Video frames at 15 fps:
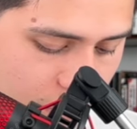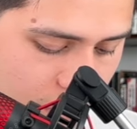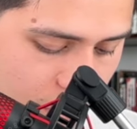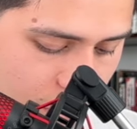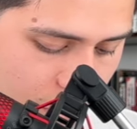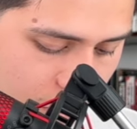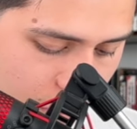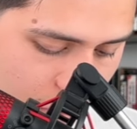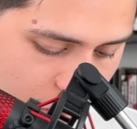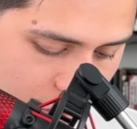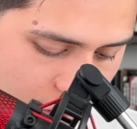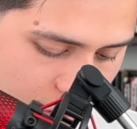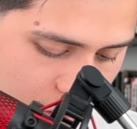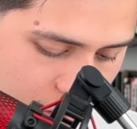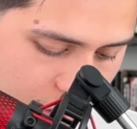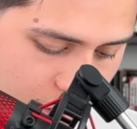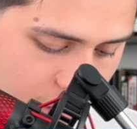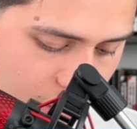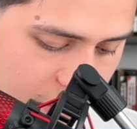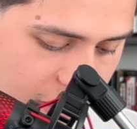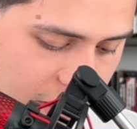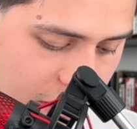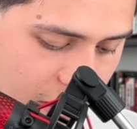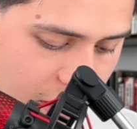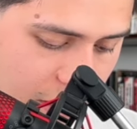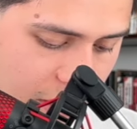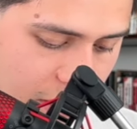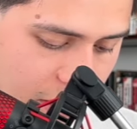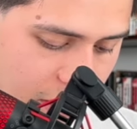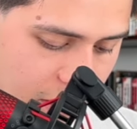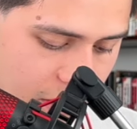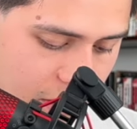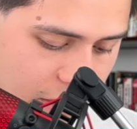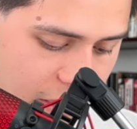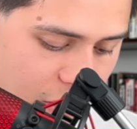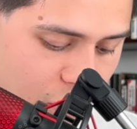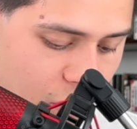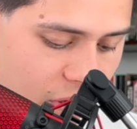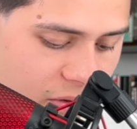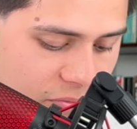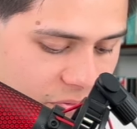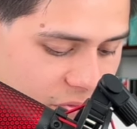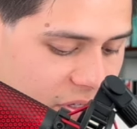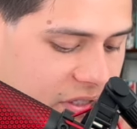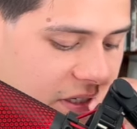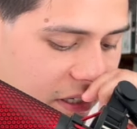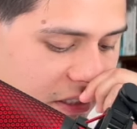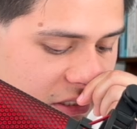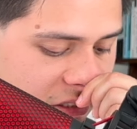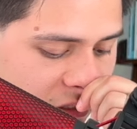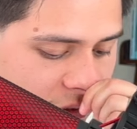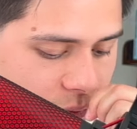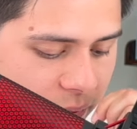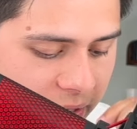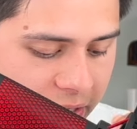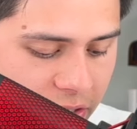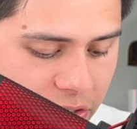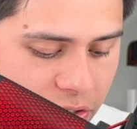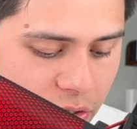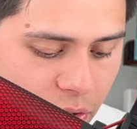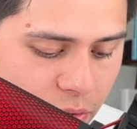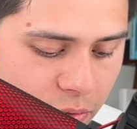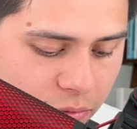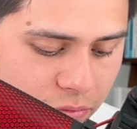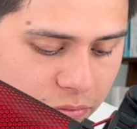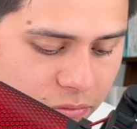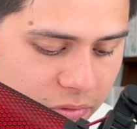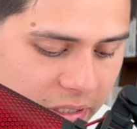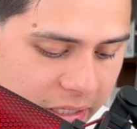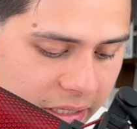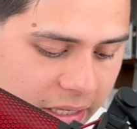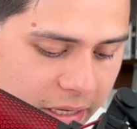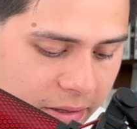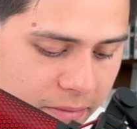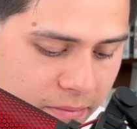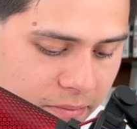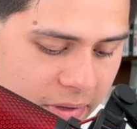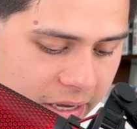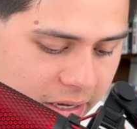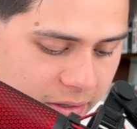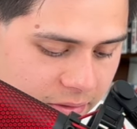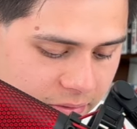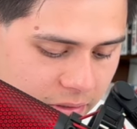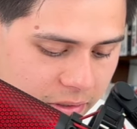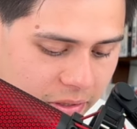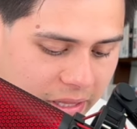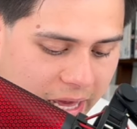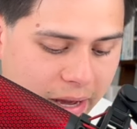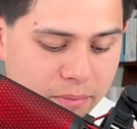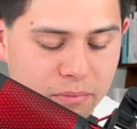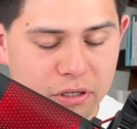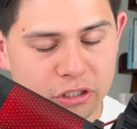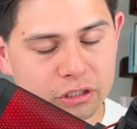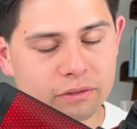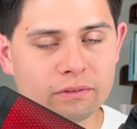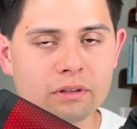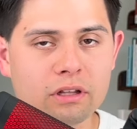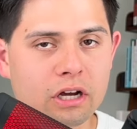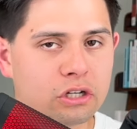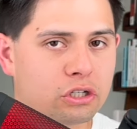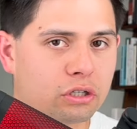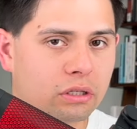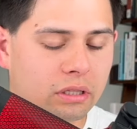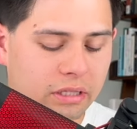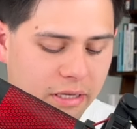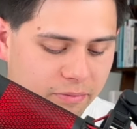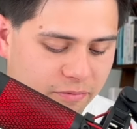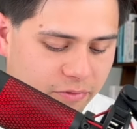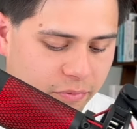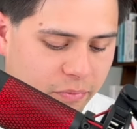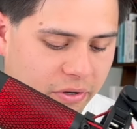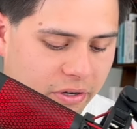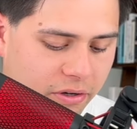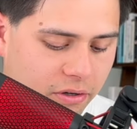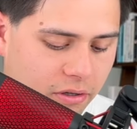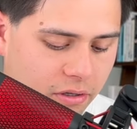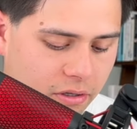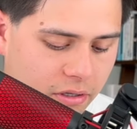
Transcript: All right. In quantum physics, we don't really make that much of a logical leap from here.